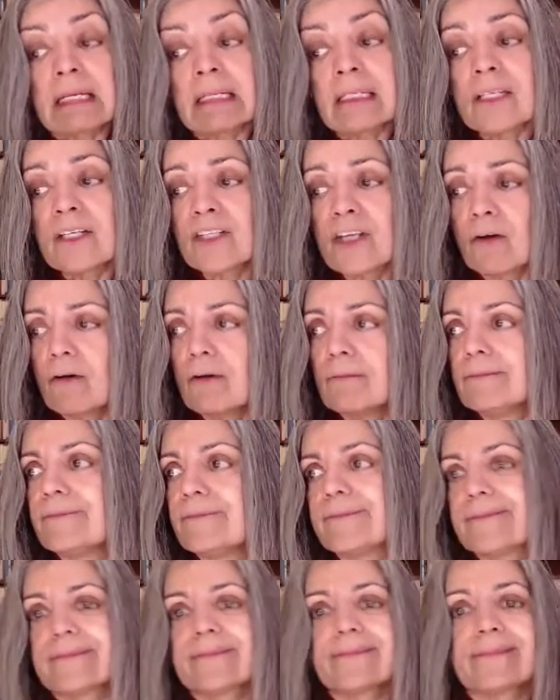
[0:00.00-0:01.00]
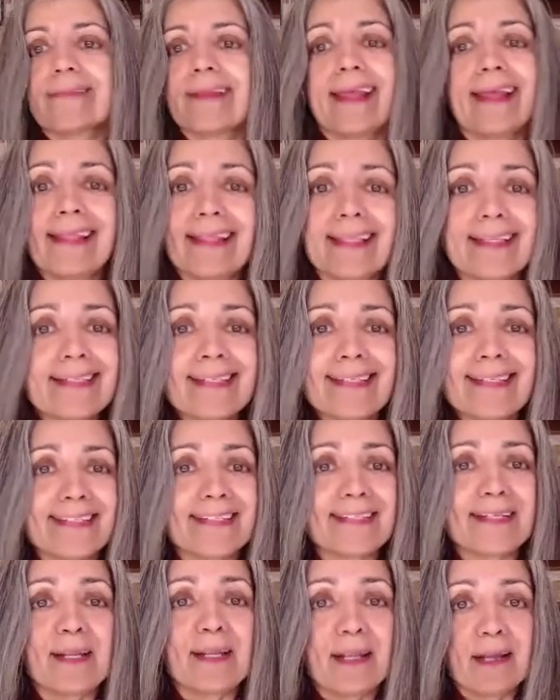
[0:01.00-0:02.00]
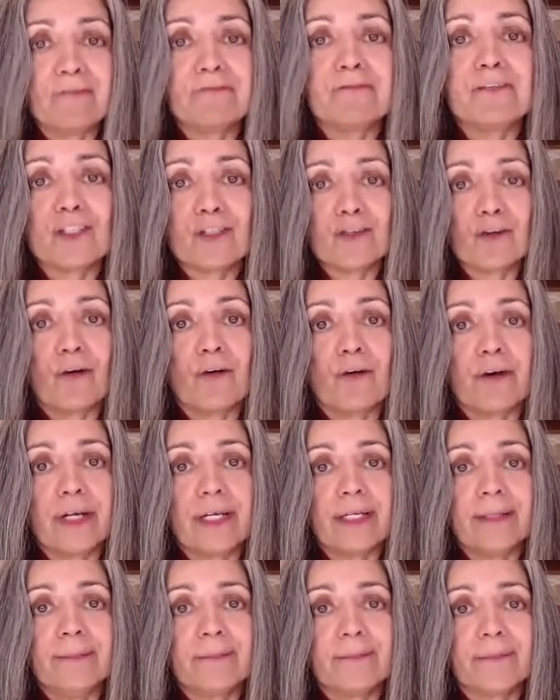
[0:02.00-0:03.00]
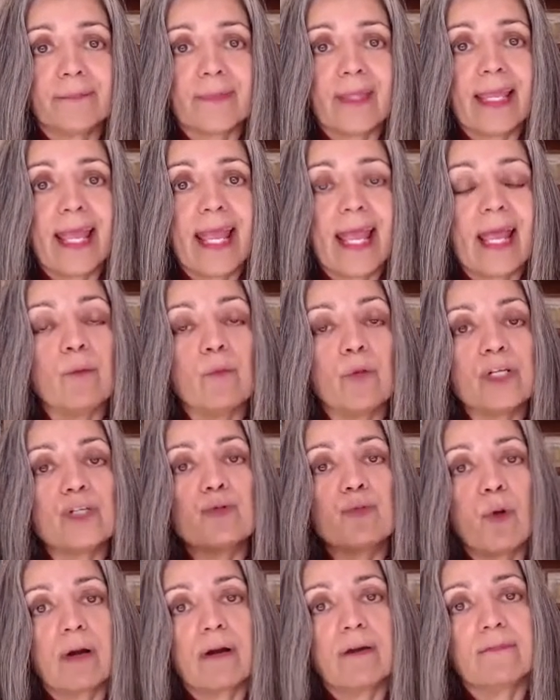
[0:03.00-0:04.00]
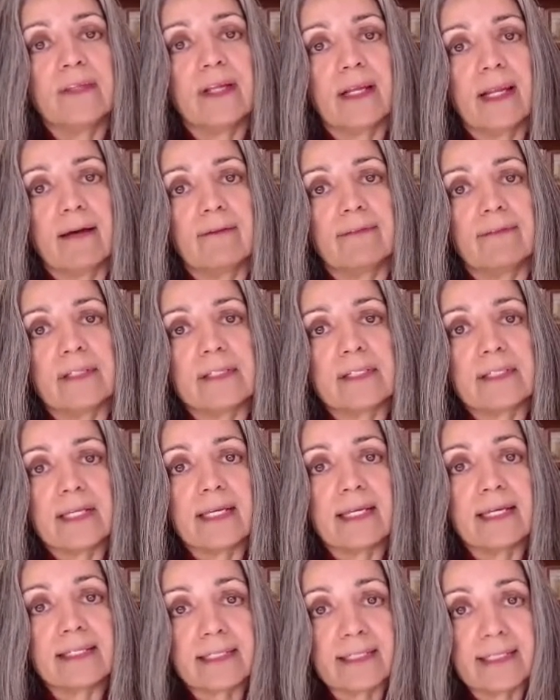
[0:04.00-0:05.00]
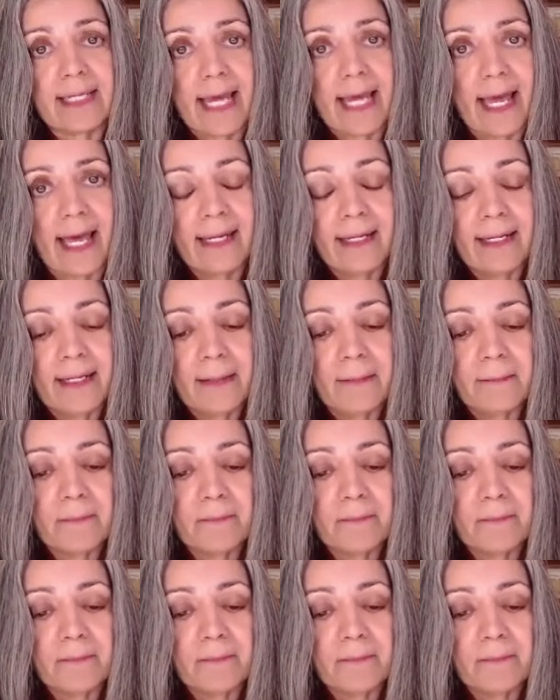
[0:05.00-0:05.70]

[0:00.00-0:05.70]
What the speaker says: So this is a love story in which one of the lovers is dead,